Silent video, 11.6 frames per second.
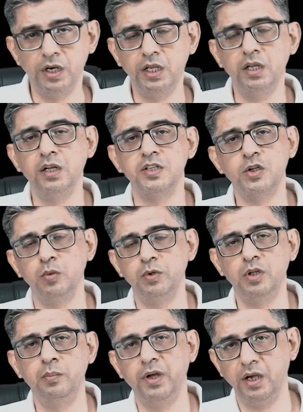or he can ask you about
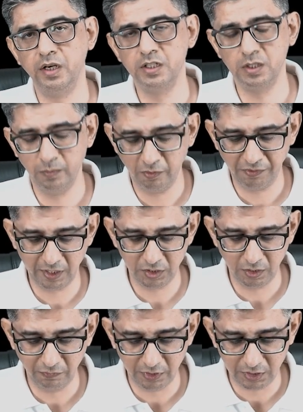the mechanism of
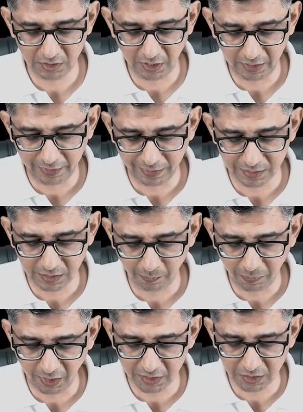action, which is that it is a
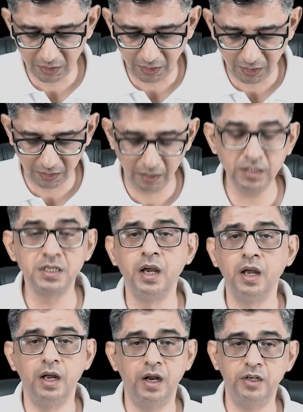partial agonist
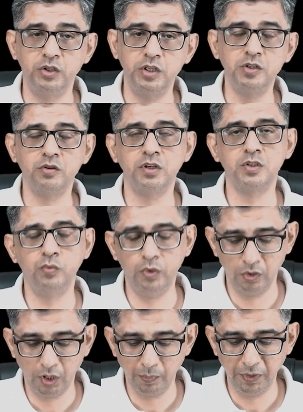and these drugs would
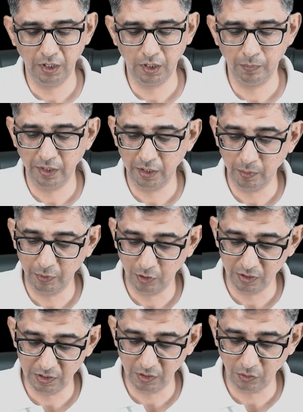not be recommended
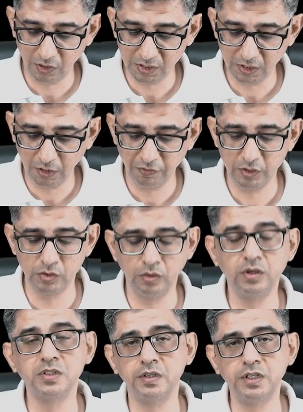because they're causing a
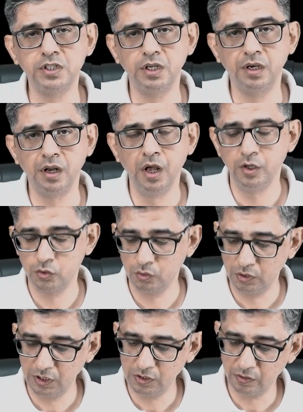vasoconstriction. So
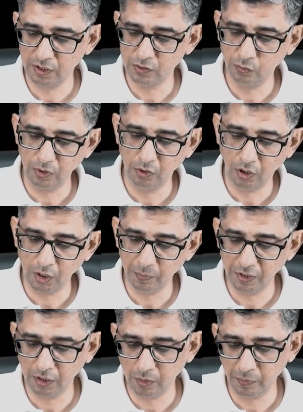these drugs would not be
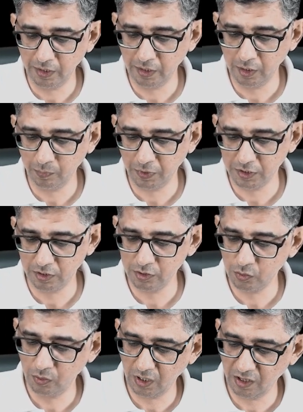recommended in patients
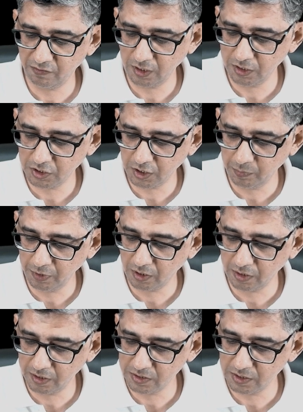who are having ischemic
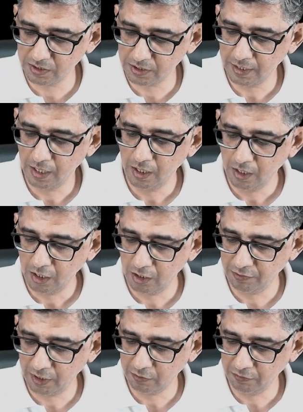heart disease. In
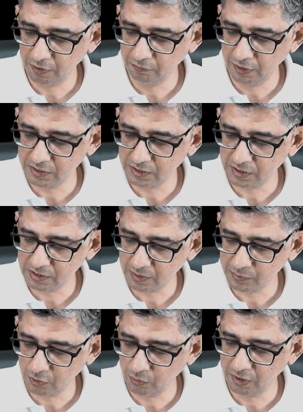fact, we will discuss
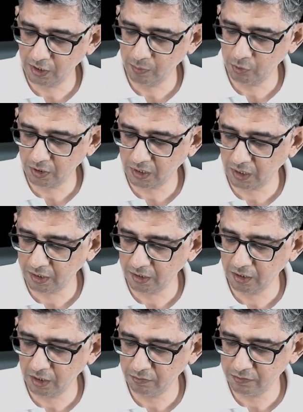subsequently about a
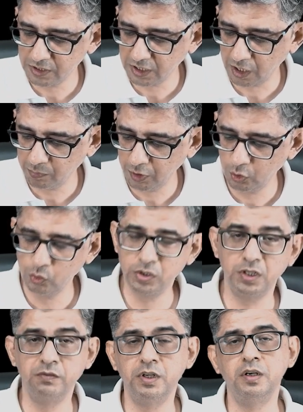category which can be used
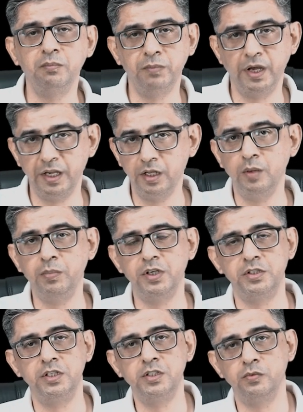even in migraine
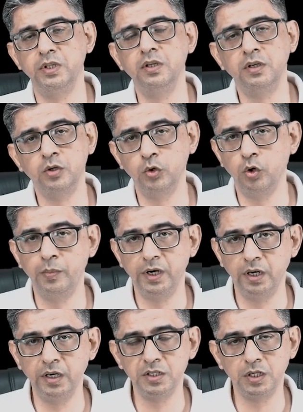patients with a
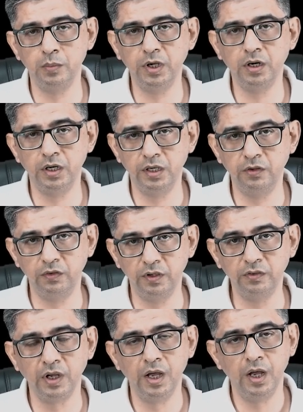concomitant ischemic heart
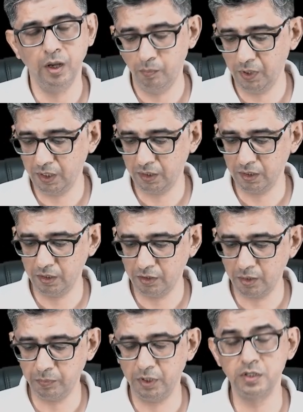disease, but uh,
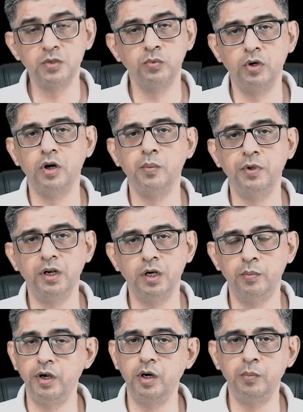triptans would not be
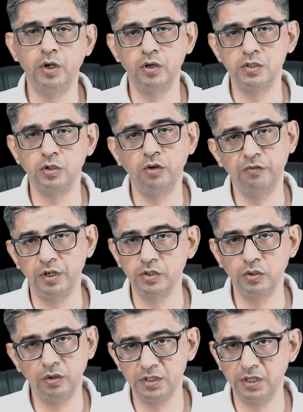recommended because of the
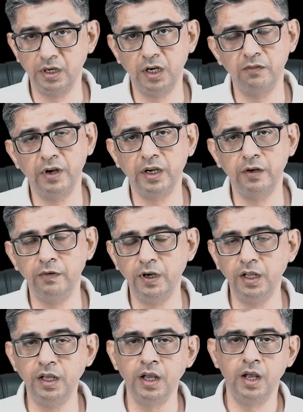vasoconstrictive
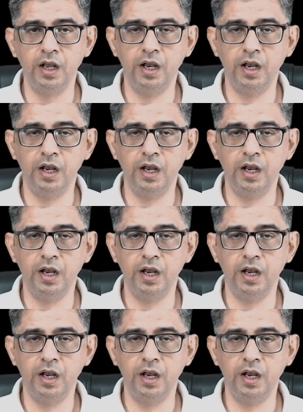activity.